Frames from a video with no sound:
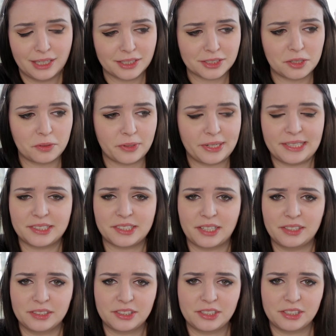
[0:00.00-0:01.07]
It's not really a
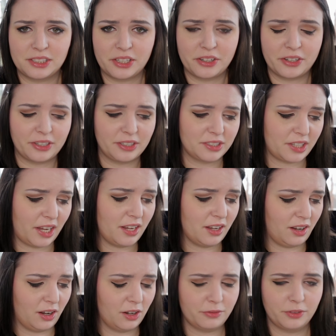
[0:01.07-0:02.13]
sentence you think you're gonna say
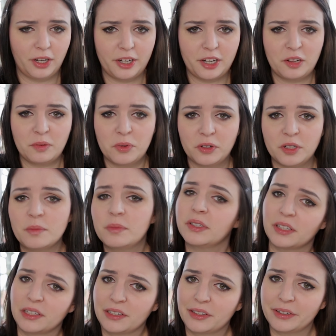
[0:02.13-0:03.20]
at 9:30 in the morning,
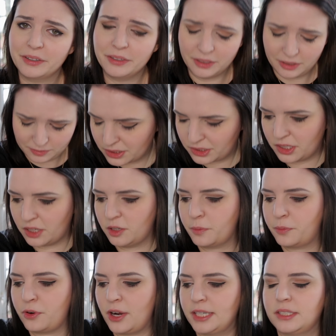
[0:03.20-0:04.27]
but there you go. I got this done
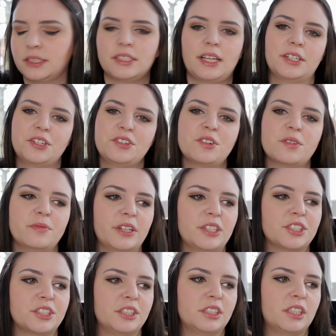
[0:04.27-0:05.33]
at Brighton Tattoo
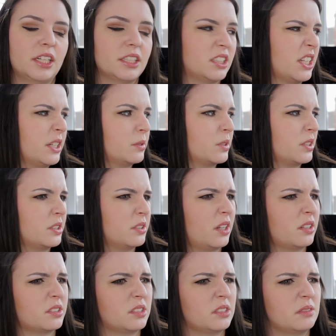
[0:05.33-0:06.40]
Convention. I think it was like
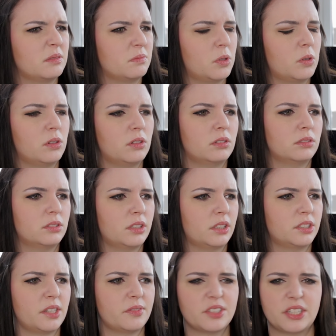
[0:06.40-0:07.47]

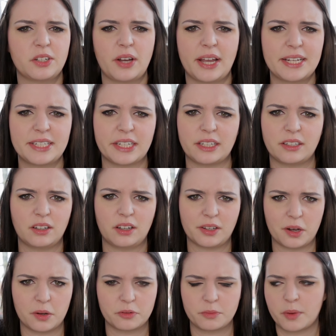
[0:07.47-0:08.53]
2017 or 18, I
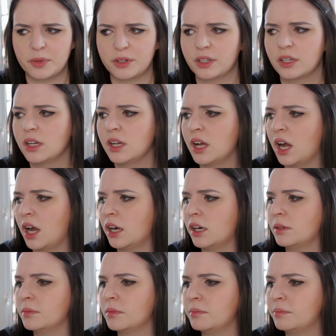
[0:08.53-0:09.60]
can't remember.
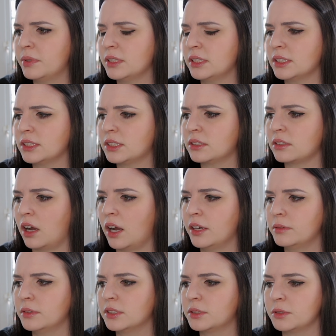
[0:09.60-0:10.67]
But
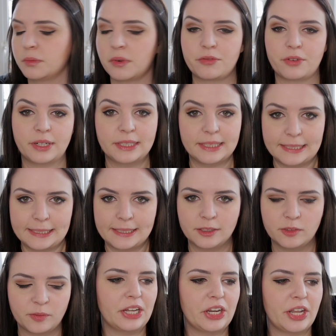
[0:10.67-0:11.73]
I was with my friend Lily,
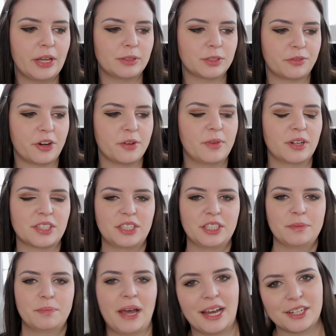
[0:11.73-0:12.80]
and there was very much
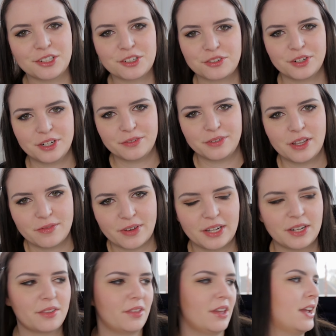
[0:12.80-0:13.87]
the pageantry of the
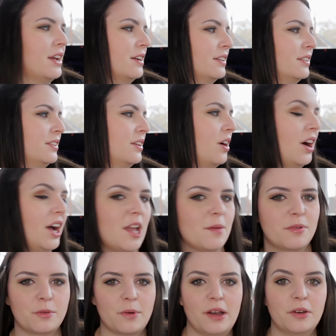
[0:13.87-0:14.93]
event thing, the
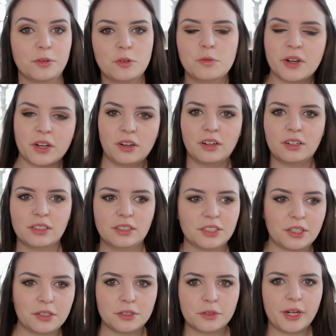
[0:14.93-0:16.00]
hype around, oh my God,
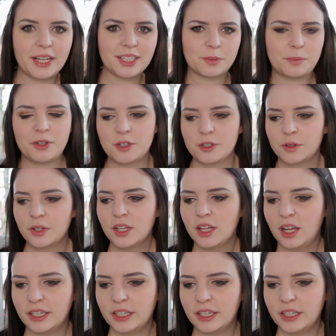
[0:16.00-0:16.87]
let's go to an expo.